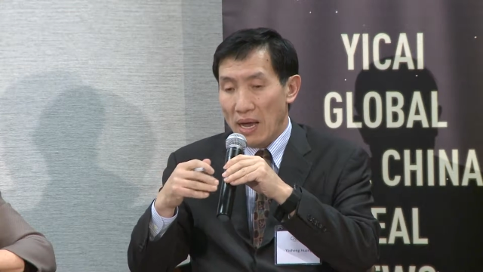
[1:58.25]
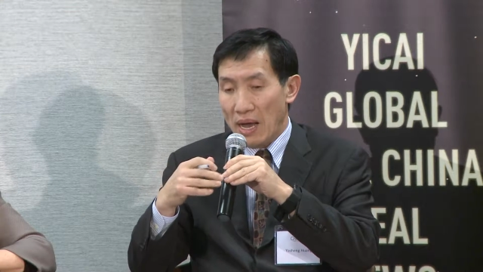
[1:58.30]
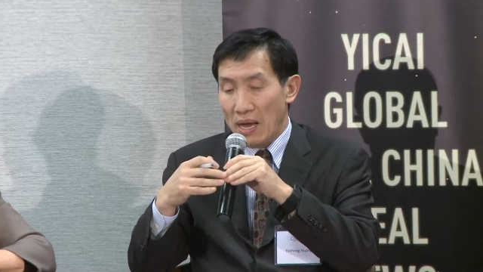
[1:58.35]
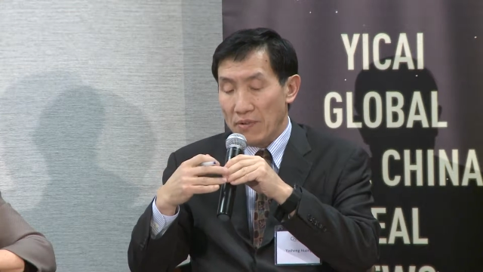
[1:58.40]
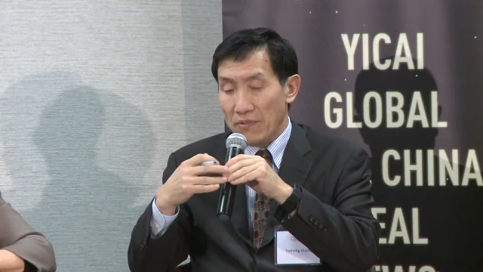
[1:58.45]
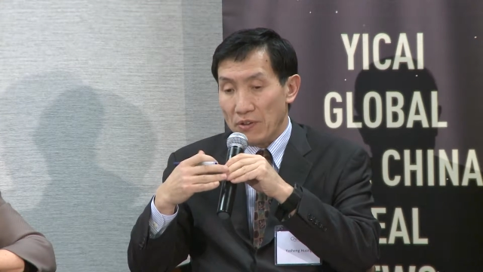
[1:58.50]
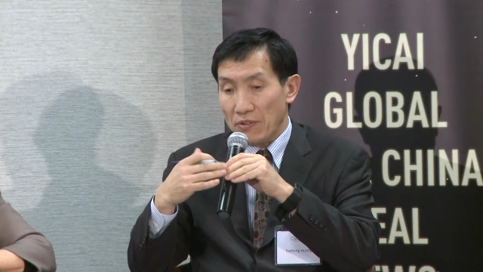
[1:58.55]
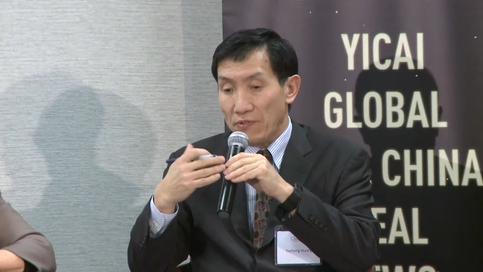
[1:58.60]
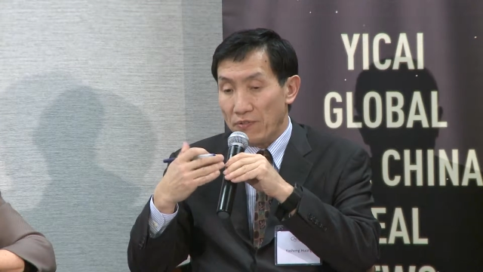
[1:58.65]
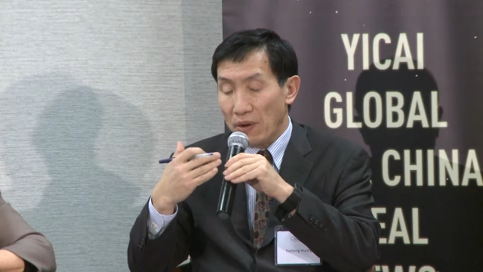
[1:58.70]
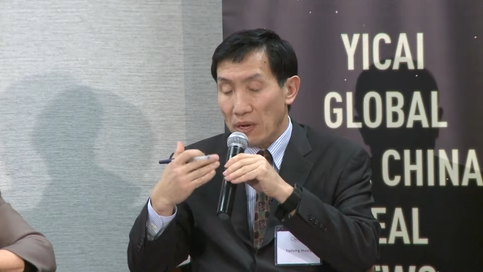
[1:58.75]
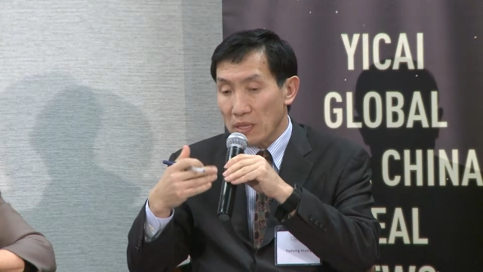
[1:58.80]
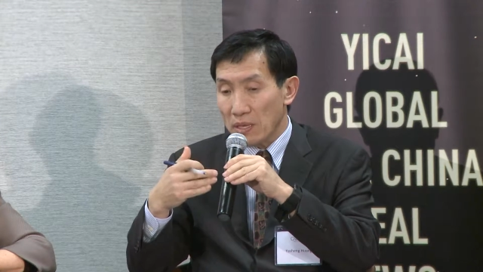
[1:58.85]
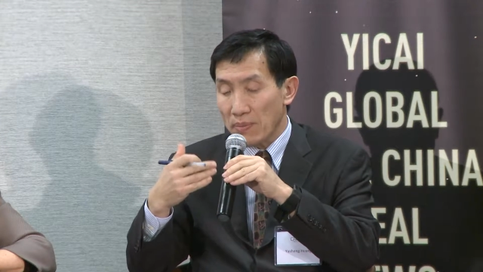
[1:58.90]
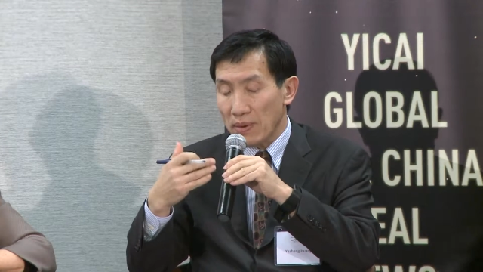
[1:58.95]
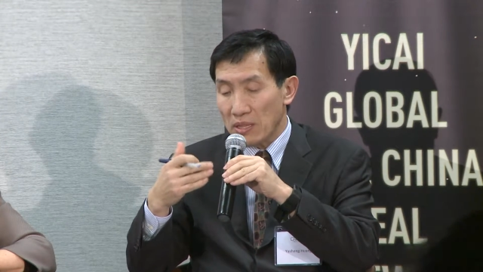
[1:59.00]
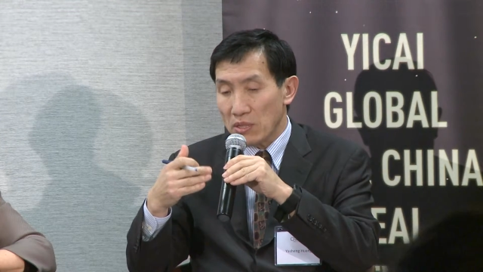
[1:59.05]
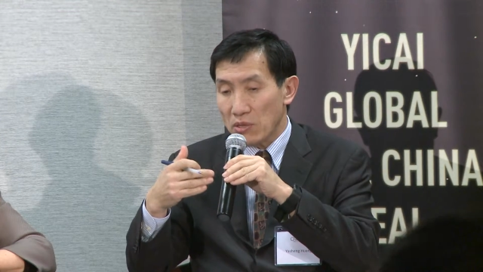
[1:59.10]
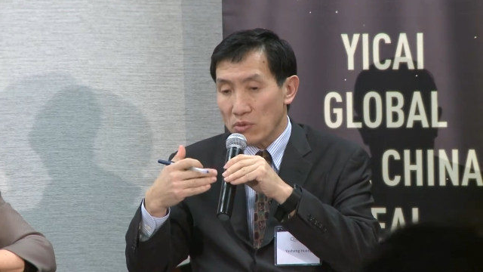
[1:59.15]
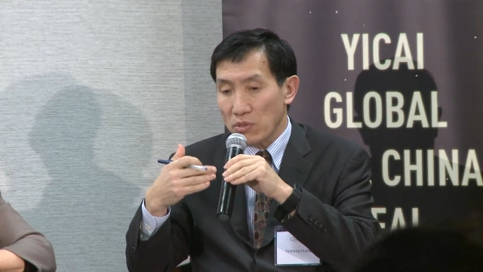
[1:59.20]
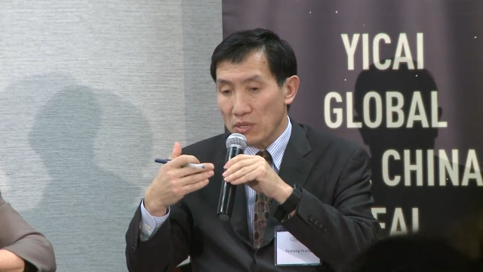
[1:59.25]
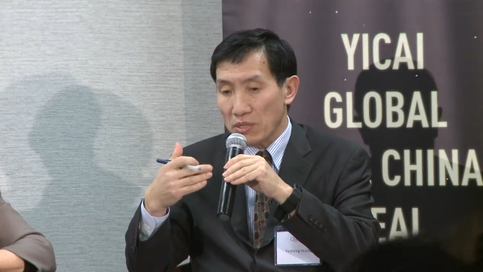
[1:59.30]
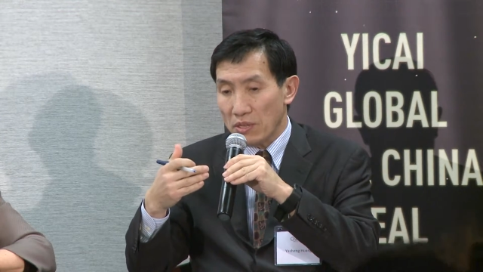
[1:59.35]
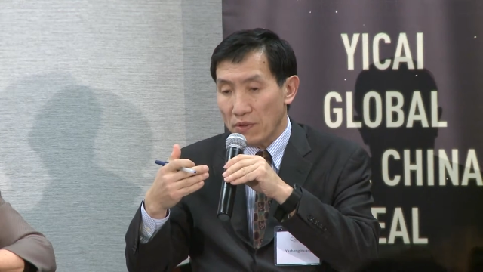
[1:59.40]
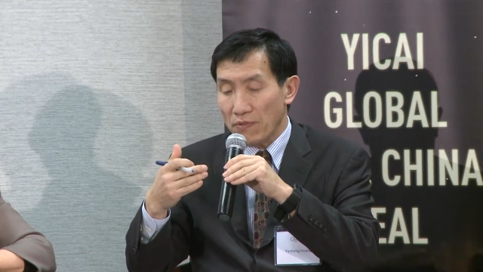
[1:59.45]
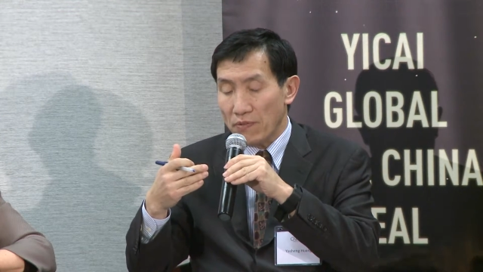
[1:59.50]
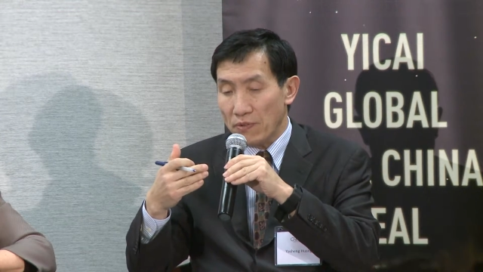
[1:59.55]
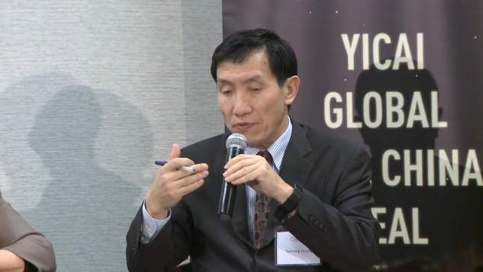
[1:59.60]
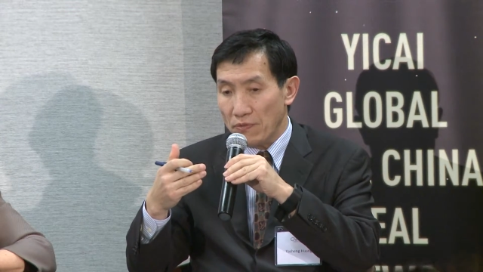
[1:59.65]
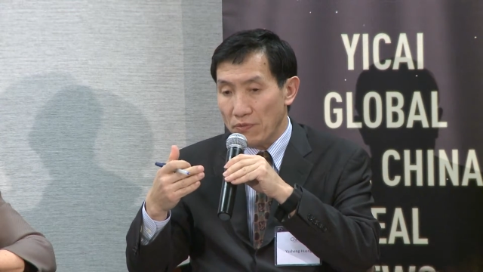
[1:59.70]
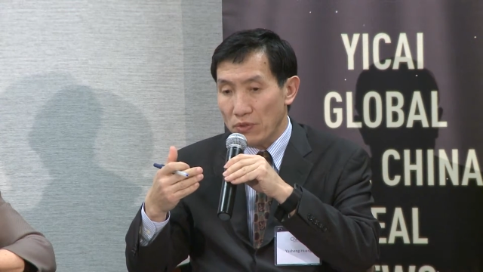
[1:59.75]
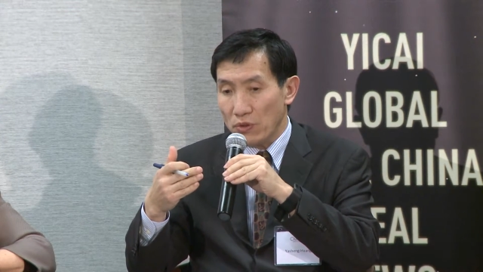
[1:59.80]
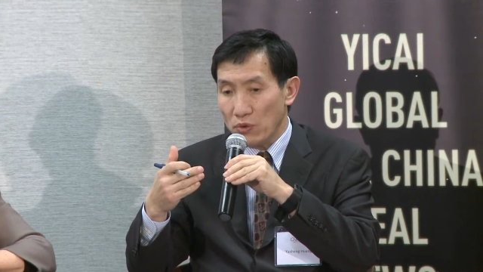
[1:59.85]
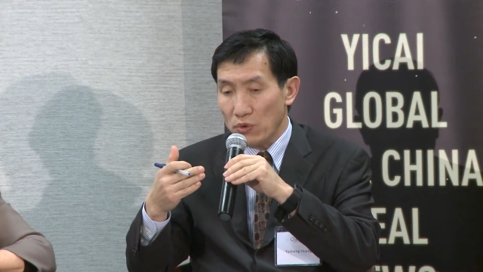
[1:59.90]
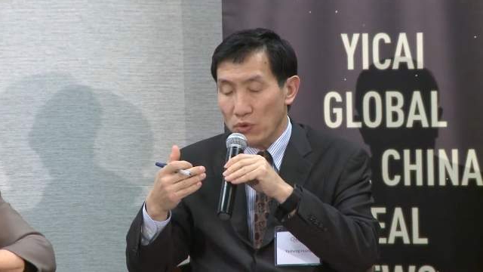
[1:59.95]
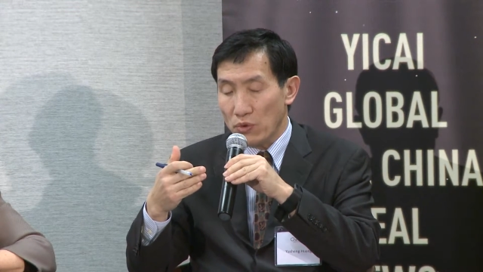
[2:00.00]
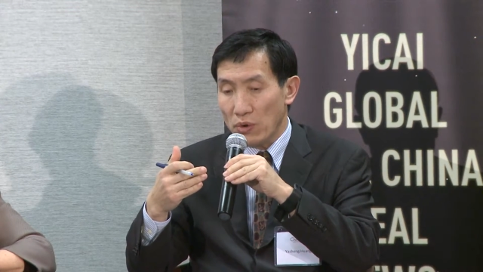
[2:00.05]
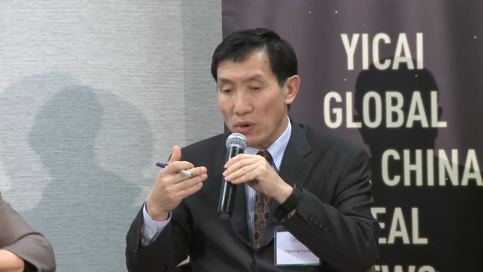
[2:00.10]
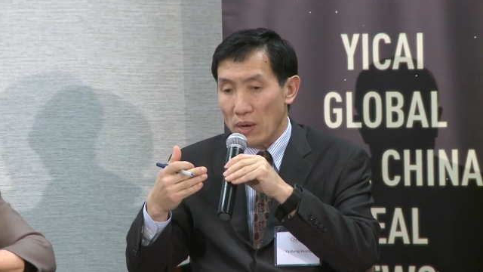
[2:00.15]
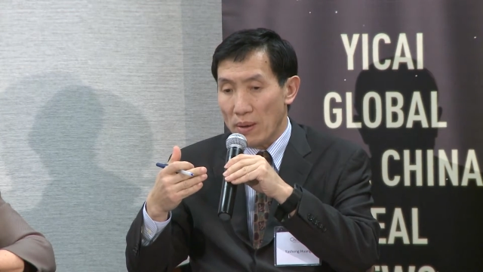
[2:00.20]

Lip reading: have a fundamentally different view